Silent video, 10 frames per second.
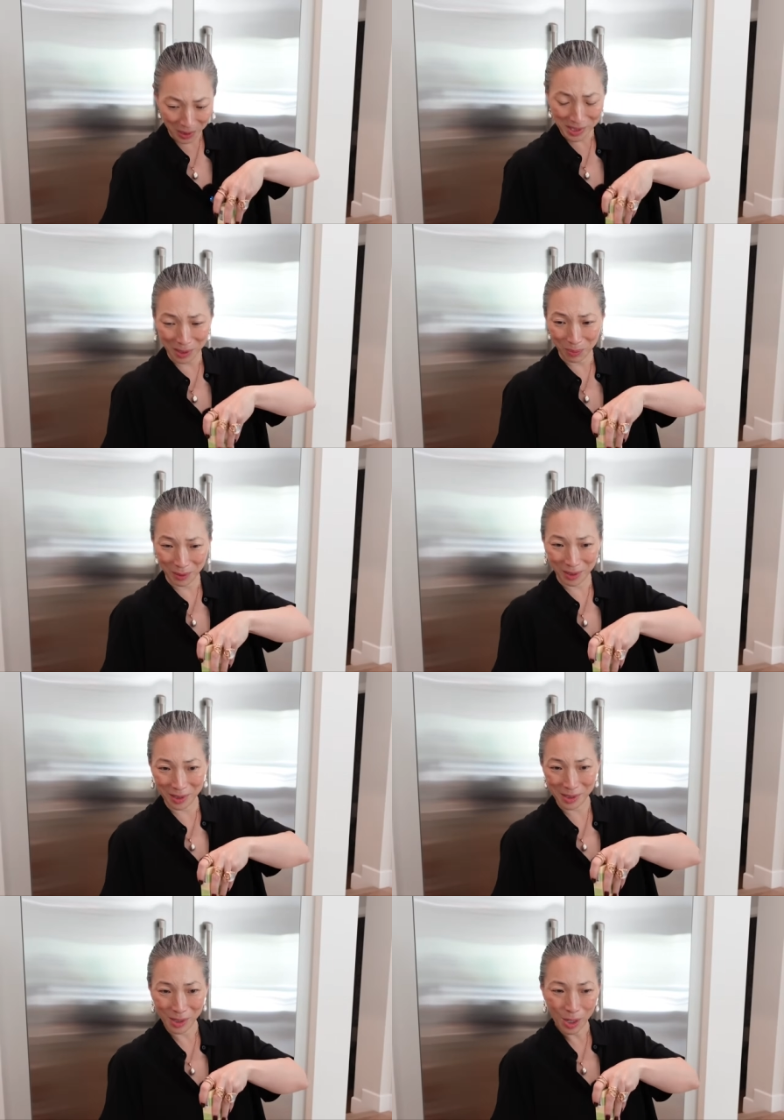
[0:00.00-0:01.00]
once I put
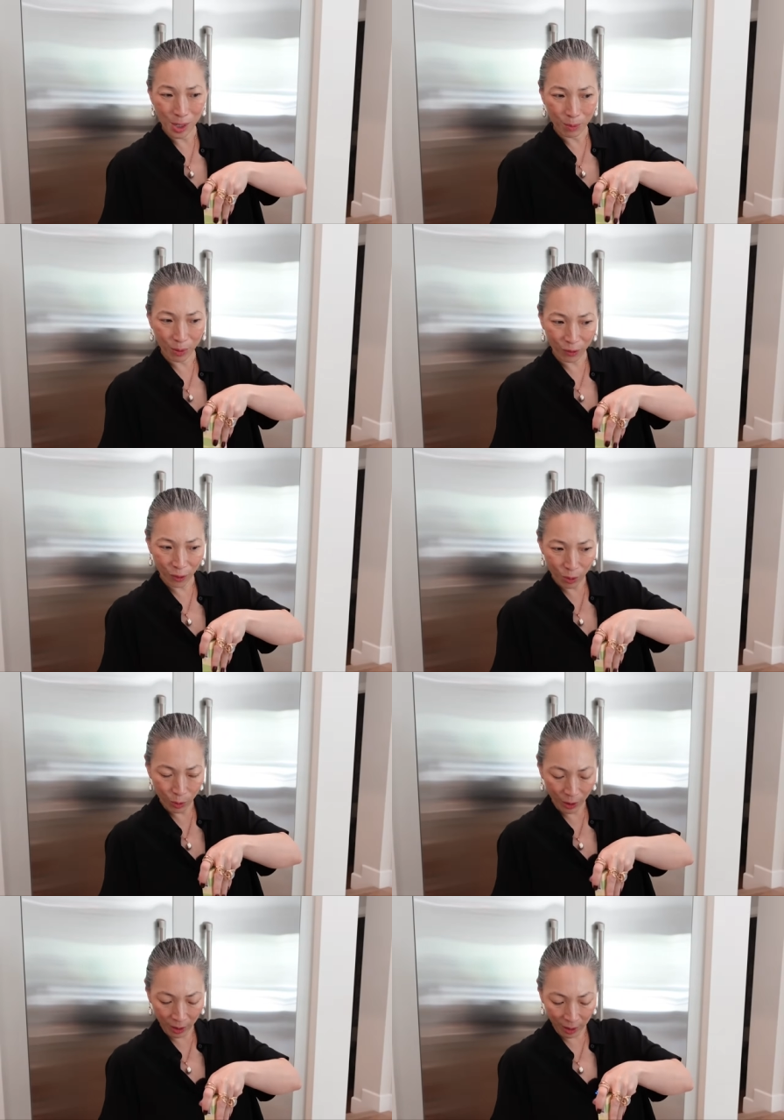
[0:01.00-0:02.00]
this perfume
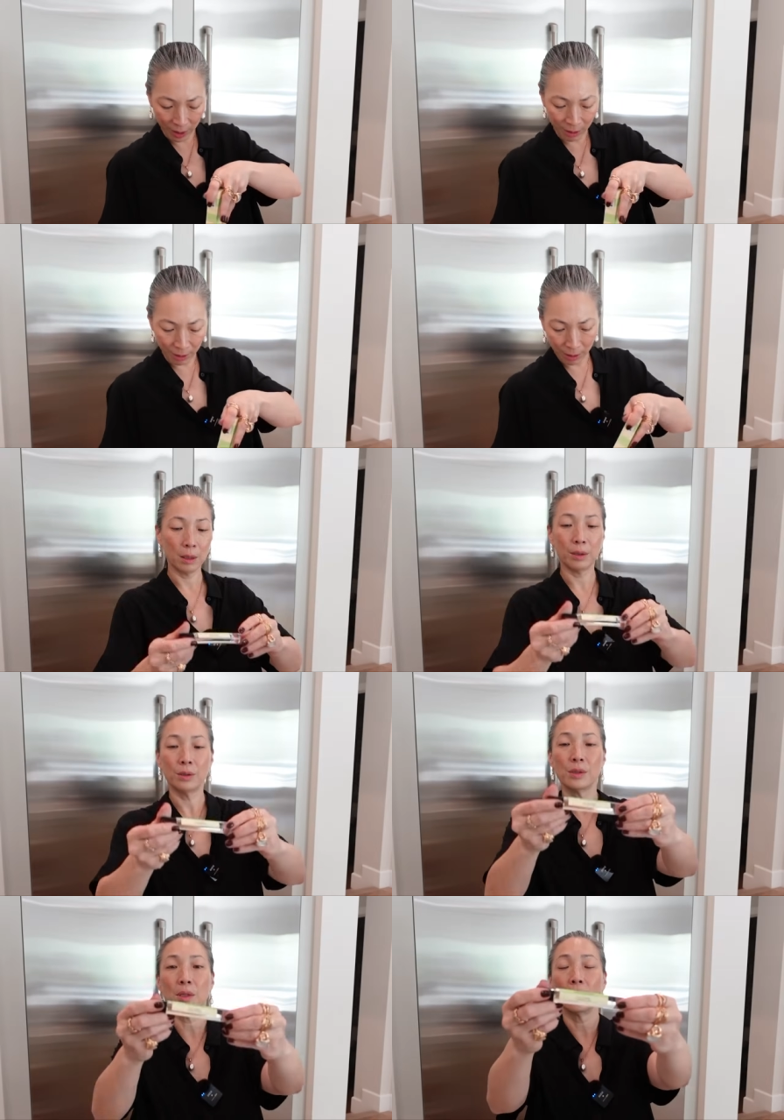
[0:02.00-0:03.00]
oil on.
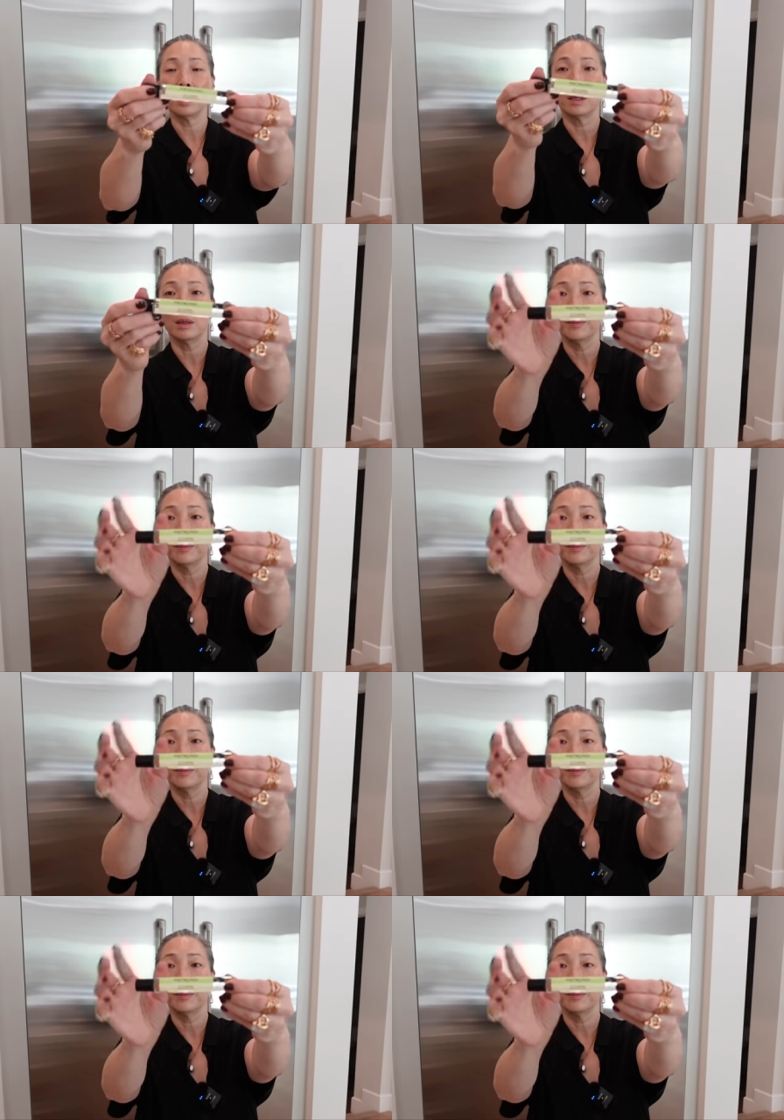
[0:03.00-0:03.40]
Here's the